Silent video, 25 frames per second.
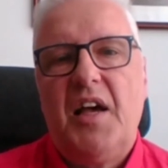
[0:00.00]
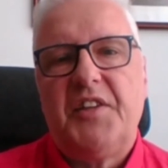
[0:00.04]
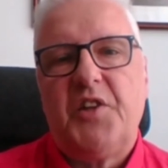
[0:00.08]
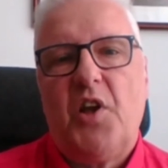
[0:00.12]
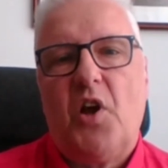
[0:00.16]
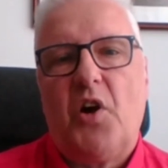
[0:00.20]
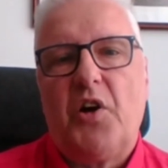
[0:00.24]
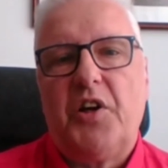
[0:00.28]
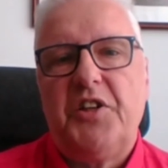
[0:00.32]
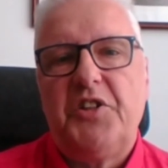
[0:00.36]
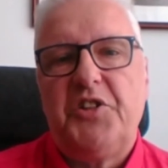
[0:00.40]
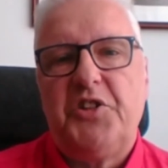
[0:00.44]

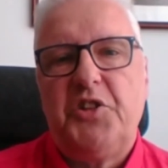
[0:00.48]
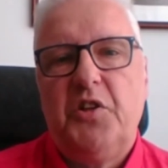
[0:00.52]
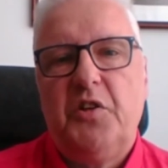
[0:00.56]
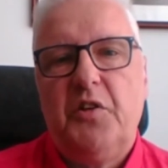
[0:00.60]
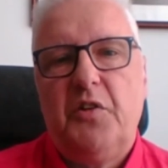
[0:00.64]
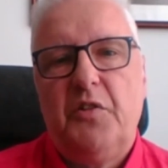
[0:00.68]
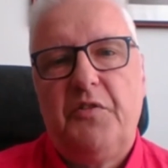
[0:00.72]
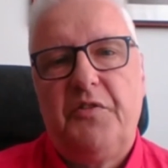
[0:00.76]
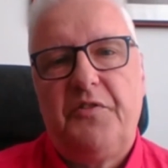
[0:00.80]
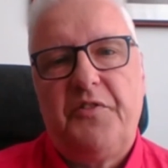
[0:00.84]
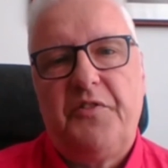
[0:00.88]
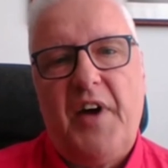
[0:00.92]
As long as
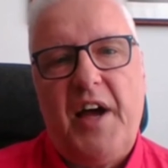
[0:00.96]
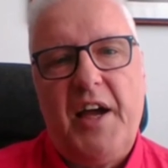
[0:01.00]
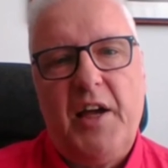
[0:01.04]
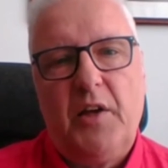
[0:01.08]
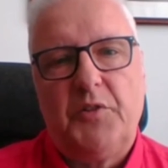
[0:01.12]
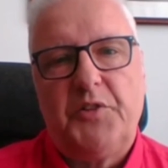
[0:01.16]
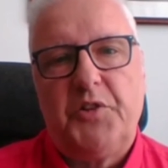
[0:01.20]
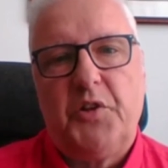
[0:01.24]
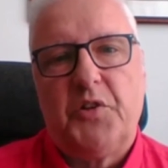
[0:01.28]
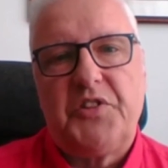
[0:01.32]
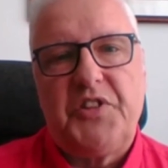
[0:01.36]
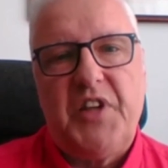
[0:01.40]
you've
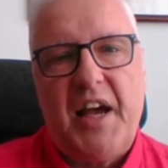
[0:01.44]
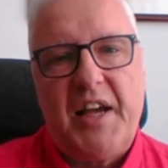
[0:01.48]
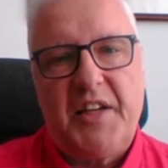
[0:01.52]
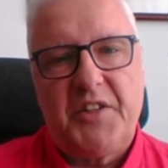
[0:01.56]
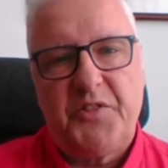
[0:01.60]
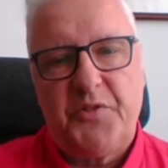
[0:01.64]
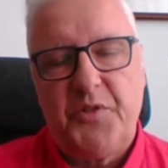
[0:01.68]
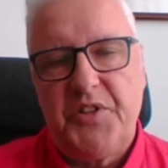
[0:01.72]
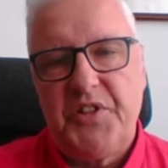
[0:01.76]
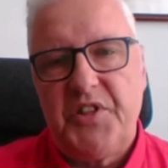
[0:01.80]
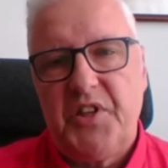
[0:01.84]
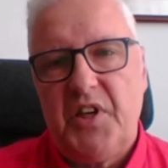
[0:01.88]
filed your
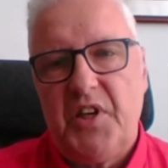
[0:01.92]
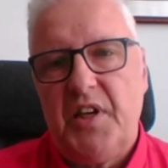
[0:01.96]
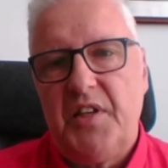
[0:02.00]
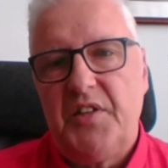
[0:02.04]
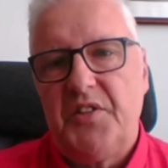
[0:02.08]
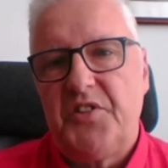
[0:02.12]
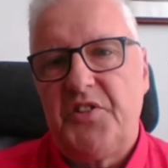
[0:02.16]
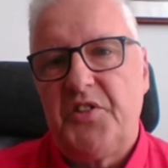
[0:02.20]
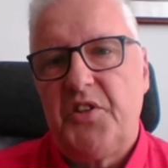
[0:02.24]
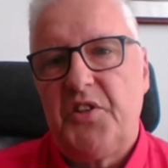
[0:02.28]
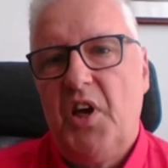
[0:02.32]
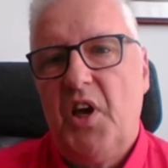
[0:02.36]
tax
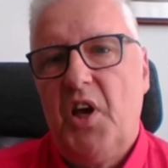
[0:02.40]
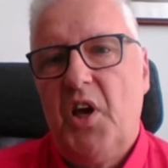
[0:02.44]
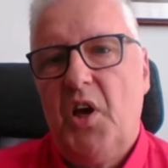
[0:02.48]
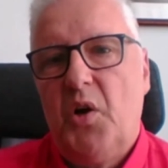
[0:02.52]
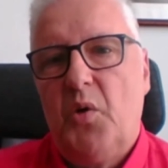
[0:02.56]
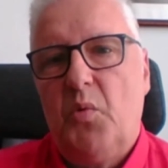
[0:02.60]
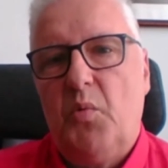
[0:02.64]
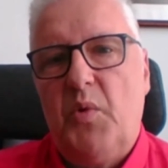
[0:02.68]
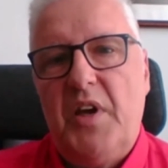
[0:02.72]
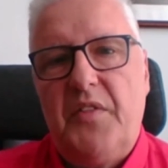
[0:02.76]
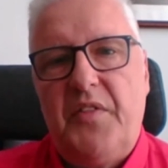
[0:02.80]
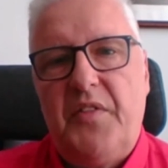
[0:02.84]
returns
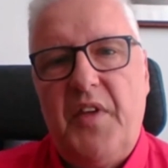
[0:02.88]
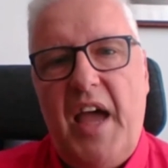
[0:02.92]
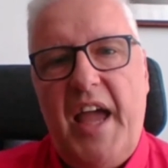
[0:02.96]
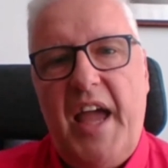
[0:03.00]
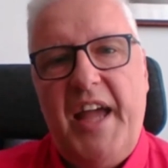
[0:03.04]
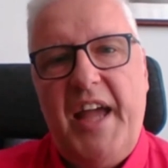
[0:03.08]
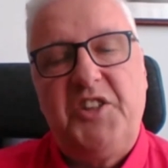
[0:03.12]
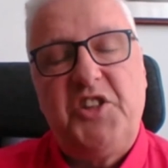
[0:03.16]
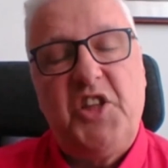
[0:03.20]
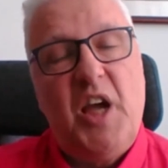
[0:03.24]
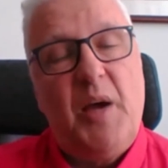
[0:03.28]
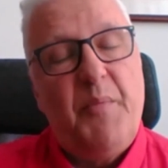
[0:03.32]
with
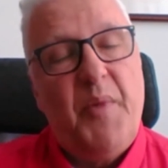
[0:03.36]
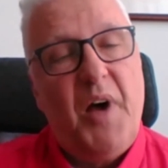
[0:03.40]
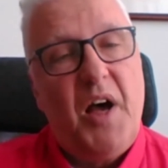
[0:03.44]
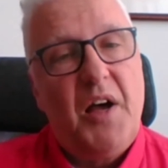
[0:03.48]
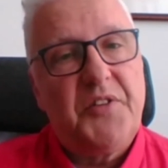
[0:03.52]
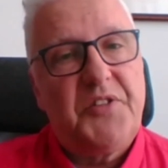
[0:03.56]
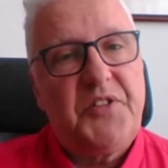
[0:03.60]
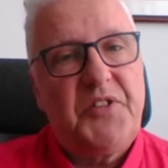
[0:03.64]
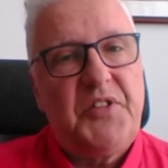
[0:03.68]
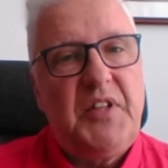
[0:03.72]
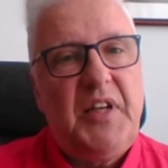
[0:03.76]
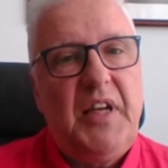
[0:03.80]

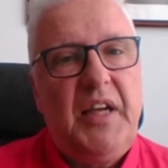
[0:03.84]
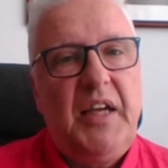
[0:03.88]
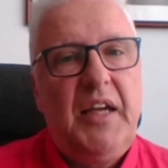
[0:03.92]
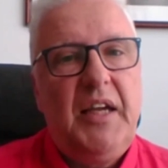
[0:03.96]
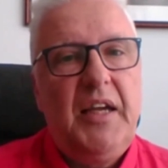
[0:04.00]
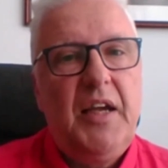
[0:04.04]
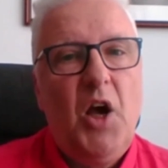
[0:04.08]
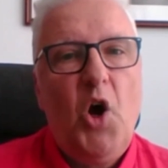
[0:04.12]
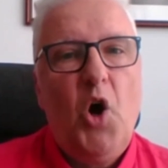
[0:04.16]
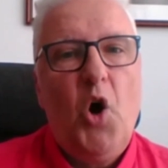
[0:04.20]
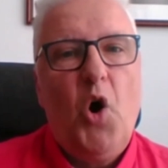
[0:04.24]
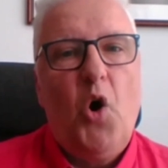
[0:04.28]

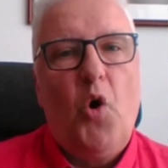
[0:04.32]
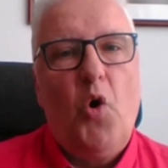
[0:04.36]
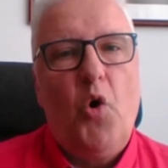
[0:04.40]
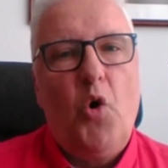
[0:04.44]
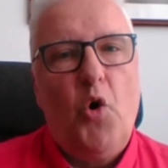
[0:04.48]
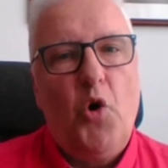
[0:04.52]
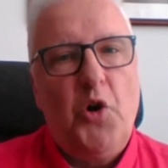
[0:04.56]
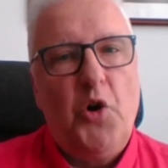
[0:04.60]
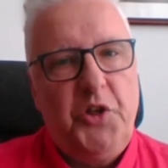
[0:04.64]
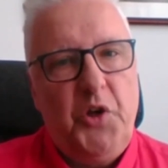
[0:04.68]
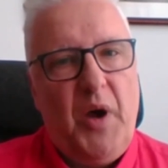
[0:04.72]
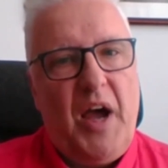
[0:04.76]
HMRC,
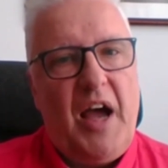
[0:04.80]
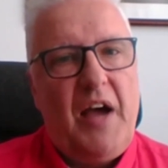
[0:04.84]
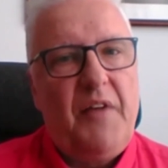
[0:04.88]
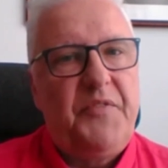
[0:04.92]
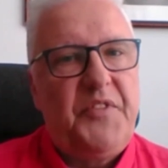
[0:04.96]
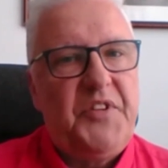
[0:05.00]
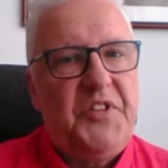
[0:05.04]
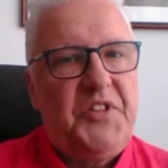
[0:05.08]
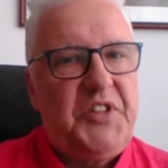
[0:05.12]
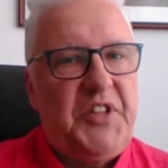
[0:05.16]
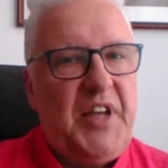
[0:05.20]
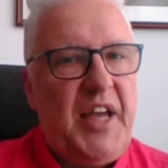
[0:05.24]
or you
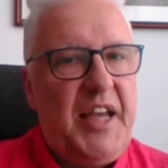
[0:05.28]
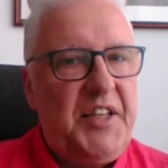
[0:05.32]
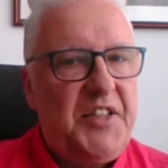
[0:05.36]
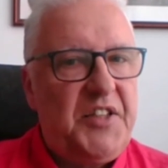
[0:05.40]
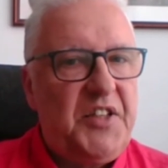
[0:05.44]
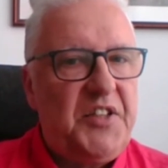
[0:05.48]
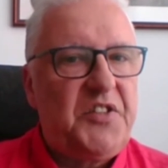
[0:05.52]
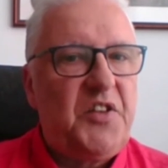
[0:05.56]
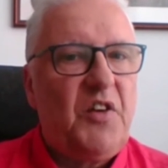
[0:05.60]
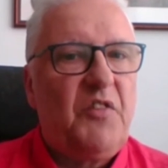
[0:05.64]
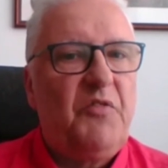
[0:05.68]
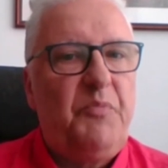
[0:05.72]
have the
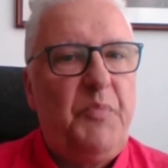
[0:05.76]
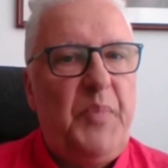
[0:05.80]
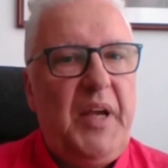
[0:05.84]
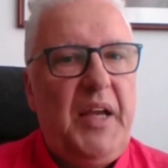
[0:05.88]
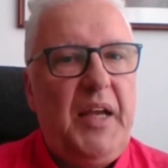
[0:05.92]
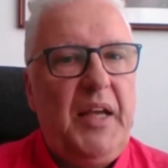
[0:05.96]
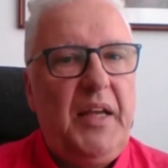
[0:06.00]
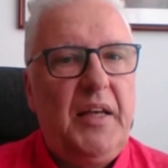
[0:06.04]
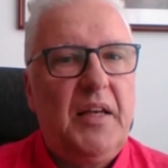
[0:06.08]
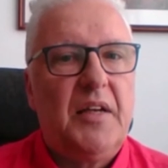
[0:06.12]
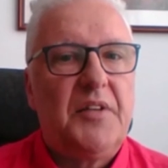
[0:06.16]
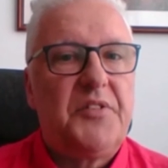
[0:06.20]
status of
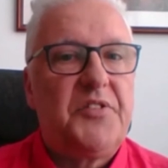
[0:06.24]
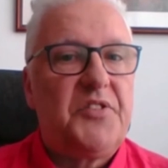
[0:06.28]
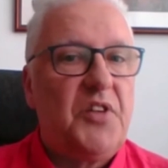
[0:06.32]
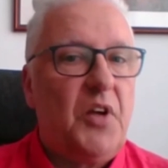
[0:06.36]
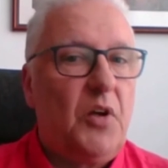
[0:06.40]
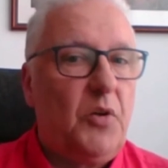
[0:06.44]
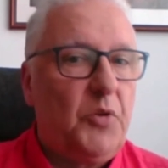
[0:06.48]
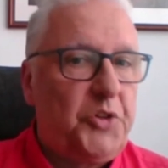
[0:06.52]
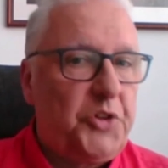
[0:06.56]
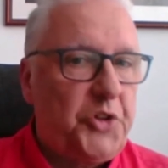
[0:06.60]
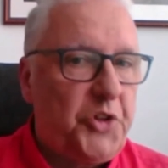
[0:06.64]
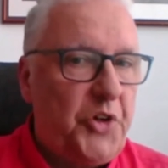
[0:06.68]
being a
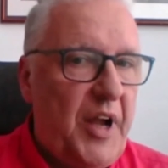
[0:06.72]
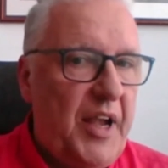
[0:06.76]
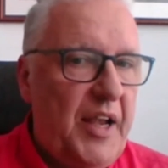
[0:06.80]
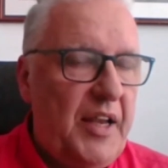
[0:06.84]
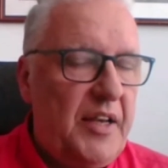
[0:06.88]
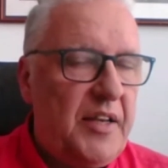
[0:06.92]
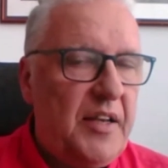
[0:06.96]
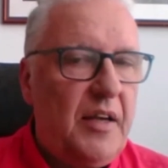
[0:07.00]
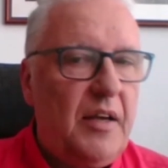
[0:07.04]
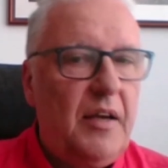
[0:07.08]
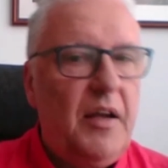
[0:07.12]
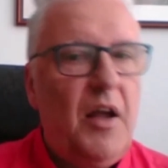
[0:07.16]
sole
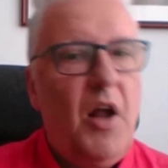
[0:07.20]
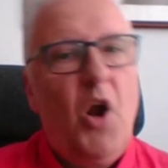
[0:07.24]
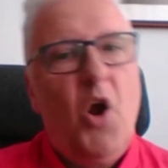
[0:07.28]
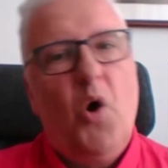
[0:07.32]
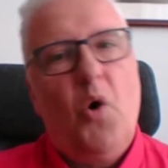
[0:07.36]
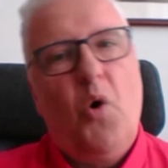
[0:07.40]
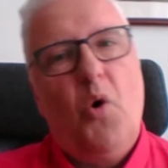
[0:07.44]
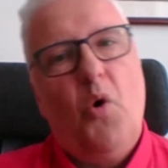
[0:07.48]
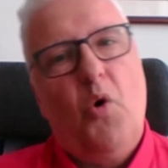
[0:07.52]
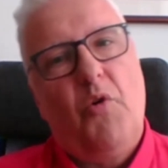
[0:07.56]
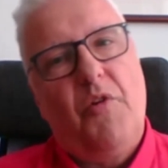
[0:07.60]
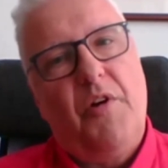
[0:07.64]
trader
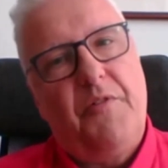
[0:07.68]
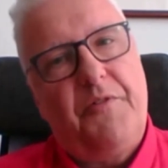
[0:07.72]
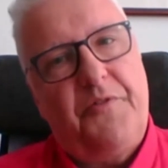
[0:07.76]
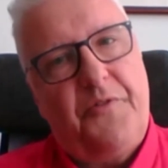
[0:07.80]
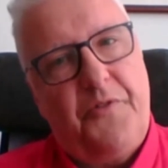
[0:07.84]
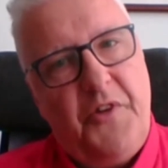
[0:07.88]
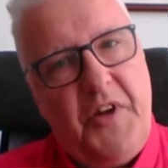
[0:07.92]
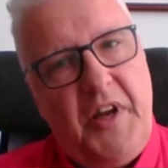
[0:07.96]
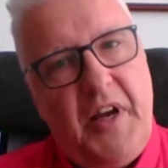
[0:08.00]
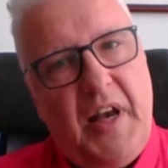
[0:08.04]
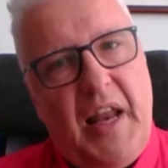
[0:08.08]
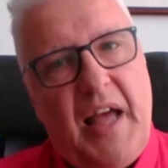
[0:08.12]
or a
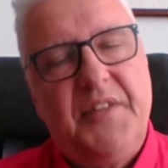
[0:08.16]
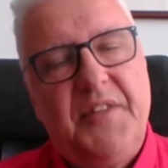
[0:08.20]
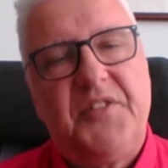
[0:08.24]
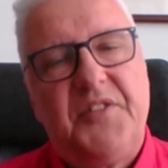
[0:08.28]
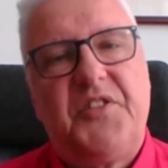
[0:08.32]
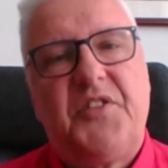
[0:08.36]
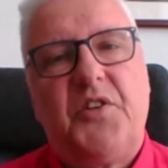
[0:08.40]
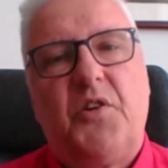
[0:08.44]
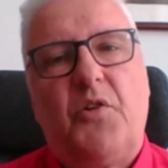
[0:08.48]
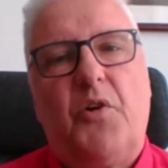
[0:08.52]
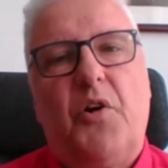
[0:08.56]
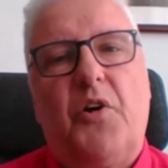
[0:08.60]

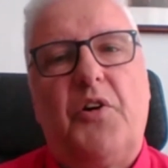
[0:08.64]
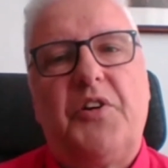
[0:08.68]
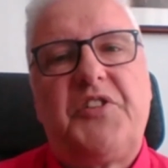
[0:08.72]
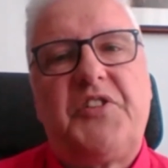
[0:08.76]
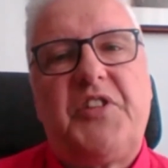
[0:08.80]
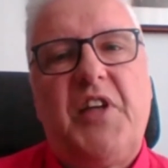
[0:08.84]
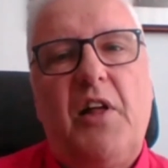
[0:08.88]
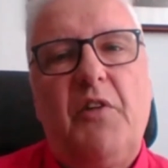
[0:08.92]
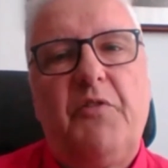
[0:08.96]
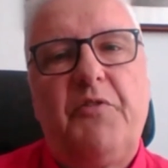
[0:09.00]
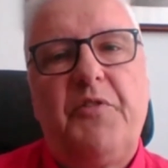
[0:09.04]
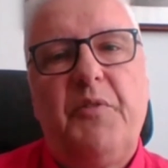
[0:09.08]
freelancer or a
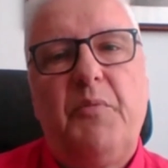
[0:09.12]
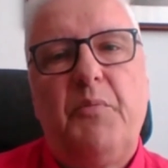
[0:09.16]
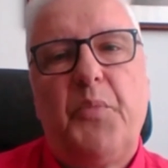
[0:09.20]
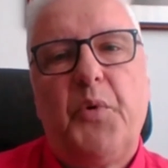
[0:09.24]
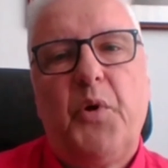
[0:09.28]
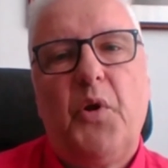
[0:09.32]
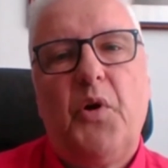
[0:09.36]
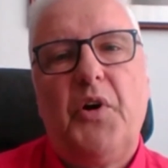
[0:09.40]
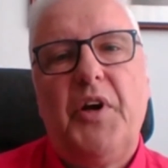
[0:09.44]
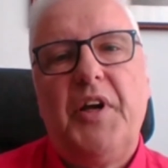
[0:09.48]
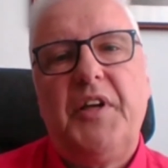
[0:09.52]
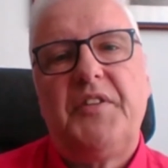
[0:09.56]

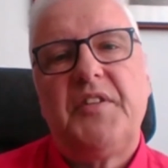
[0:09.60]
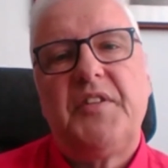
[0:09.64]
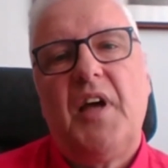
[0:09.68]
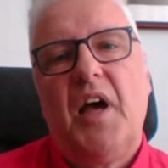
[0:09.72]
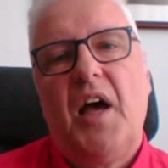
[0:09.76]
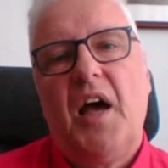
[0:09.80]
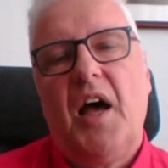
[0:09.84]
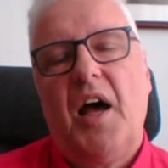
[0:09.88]
self-employed